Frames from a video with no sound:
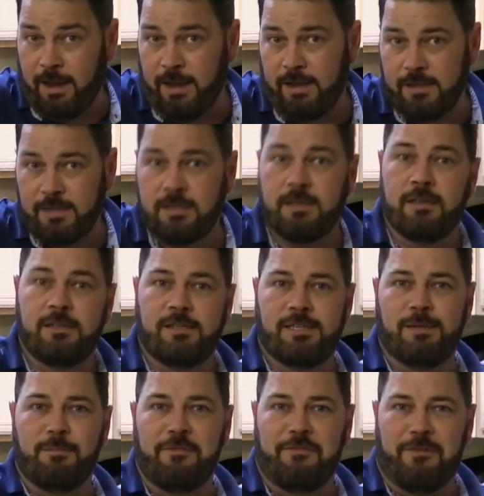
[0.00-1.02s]
as
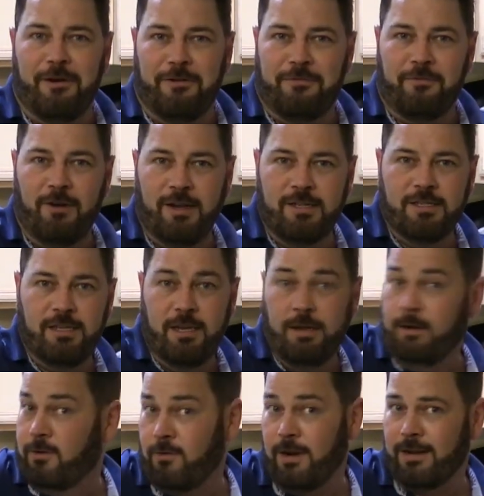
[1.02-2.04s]
some of our friends
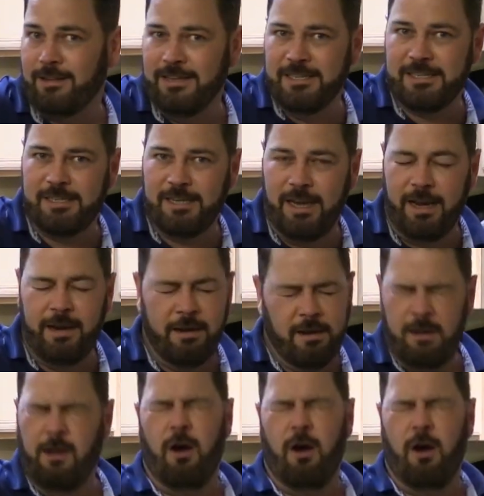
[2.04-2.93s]
incorrectly say.